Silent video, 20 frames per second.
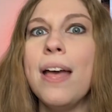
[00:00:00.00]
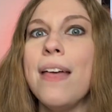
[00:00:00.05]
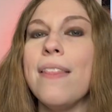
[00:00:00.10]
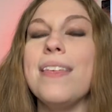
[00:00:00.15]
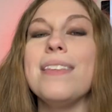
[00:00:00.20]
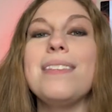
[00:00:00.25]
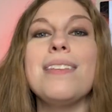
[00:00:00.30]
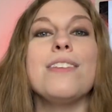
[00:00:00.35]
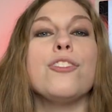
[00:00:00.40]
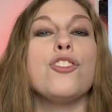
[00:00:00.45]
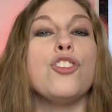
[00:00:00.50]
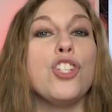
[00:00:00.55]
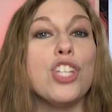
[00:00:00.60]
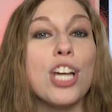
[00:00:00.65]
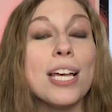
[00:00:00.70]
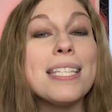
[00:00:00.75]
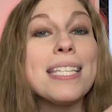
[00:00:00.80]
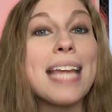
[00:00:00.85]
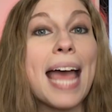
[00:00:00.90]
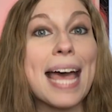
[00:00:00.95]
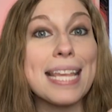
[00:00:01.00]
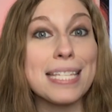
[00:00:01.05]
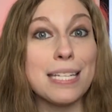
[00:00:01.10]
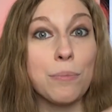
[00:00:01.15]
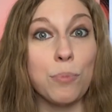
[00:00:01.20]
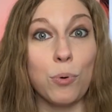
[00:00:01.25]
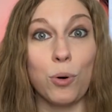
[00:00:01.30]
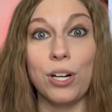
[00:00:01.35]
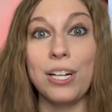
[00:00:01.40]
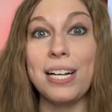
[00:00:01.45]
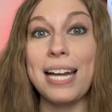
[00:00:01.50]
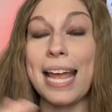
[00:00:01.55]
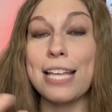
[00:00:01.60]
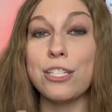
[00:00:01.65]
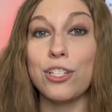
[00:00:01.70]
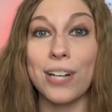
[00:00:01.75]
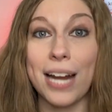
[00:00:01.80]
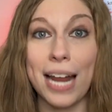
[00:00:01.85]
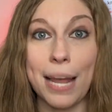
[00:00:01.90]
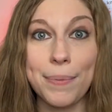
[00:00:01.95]
This is just as important as
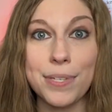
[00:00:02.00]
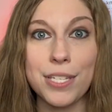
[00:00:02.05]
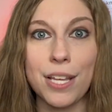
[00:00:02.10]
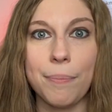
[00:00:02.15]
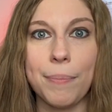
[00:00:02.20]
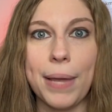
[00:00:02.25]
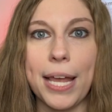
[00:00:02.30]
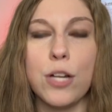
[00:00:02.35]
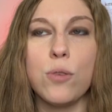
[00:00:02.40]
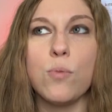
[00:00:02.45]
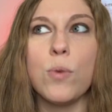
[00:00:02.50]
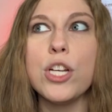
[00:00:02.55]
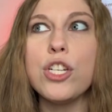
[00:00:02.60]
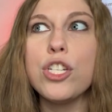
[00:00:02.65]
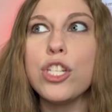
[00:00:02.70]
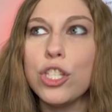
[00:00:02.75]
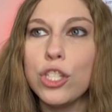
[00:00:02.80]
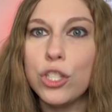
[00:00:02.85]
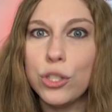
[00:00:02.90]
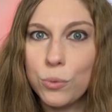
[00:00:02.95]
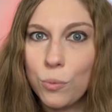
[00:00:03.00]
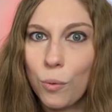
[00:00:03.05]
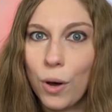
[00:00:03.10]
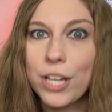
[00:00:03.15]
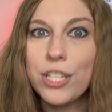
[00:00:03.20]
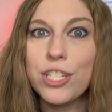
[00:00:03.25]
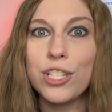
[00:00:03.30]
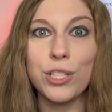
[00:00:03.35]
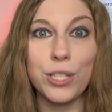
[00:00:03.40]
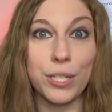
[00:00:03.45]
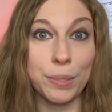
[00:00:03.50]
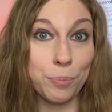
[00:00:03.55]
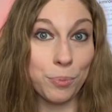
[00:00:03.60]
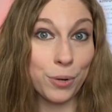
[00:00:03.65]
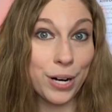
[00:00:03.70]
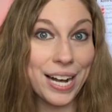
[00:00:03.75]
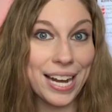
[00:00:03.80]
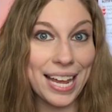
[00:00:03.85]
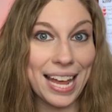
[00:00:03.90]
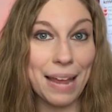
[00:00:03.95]
your Amazon page, which you want to look
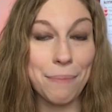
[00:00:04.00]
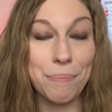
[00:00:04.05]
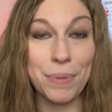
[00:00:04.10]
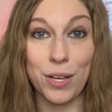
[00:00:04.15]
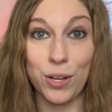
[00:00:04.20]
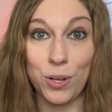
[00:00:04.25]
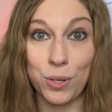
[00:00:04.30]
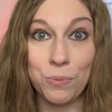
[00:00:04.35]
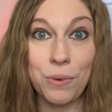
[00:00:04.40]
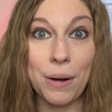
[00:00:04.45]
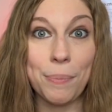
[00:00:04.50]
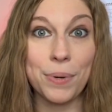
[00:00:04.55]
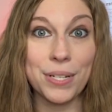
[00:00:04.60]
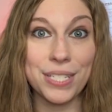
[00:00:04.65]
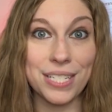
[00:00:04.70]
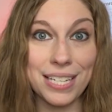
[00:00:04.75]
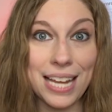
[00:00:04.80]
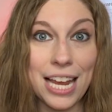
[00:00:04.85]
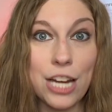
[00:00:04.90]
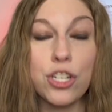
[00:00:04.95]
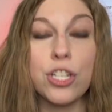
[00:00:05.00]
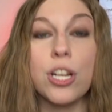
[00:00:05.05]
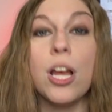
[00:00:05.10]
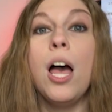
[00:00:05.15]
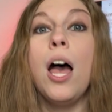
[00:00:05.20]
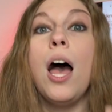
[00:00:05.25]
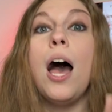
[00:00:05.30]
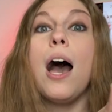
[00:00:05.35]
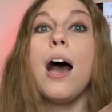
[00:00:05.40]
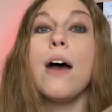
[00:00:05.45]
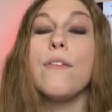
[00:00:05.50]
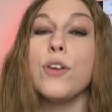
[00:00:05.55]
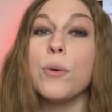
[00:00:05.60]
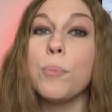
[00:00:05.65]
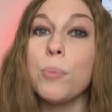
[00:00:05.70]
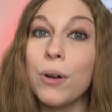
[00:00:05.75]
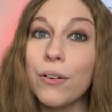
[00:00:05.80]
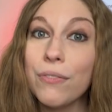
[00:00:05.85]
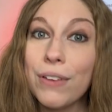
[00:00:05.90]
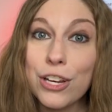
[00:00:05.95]
pretty and be a good representation of your
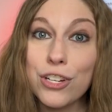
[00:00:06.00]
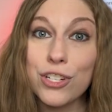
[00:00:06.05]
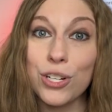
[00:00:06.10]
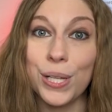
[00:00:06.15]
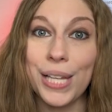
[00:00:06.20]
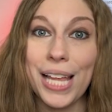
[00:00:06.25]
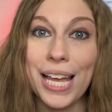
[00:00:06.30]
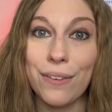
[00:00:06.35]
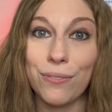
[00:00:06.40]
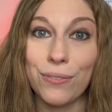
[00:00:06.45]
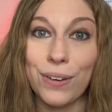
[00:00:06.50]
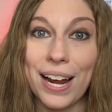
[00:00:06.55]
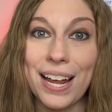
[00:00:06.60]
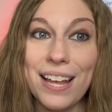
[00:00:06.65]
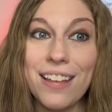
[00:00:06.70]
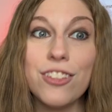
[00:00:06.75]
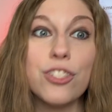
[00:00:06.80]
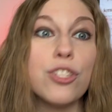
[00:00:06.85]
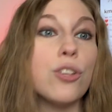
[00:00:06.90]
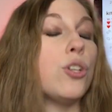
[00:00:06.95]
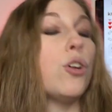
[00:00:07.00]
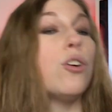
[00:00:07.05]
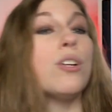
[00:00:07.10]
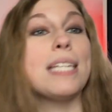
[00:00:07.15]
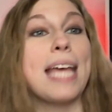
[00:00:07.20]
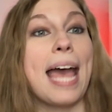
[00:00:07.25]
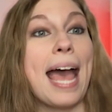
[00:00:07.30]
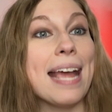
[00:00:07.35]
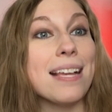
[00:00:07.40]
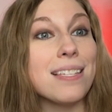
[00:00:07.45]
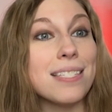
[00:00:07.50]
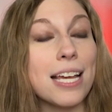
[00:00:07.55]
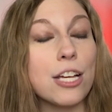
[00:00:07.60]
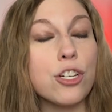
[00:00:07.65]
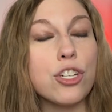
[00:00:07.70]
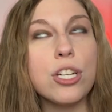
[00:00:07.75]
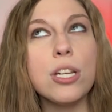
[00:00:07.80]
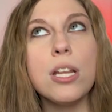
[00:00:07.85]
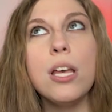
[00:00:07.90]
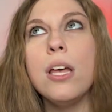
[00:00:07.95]
professional life, right? So your tag
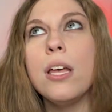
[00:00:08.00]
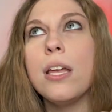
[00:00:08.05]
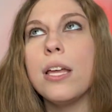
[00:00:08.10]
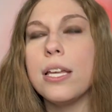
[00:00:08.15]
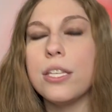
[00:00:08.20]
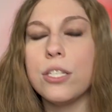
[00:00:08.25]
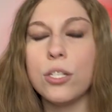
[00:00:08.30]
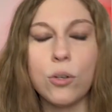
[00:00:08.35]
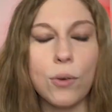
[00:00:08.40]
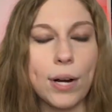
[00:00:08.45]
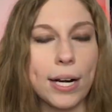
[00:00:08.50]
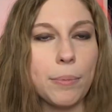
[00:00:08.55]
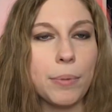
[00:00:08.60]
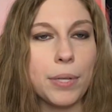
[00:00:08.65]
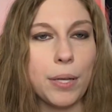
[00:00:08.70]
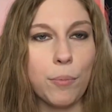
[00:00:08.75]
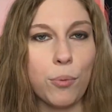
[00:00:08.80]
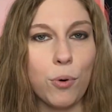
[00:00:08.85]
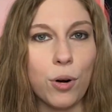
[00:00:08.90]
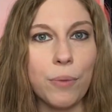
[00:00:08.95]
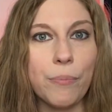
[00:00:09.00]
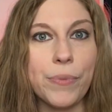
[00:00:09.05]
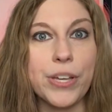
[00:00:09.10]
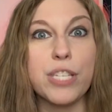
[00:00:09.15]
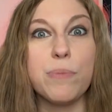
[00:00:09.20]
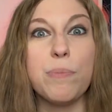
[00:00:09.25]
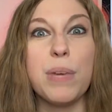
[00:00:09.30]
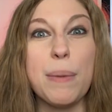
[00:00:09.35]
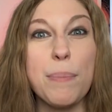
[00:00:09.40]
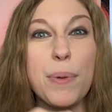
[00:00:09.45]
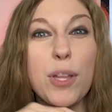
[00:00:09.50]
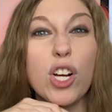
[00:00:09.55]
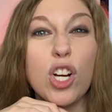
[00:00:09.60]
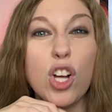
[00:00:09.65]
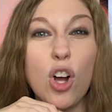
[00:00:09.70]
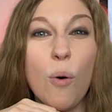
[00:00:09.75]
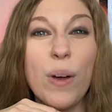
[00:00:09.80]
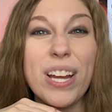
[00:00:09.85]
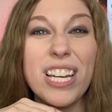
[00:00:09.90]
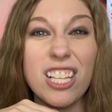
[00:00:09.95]
section is incredibly important because people are
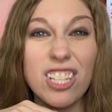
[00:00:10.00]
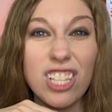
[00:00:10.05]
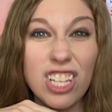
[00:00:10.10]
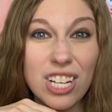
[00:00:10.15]
going to look.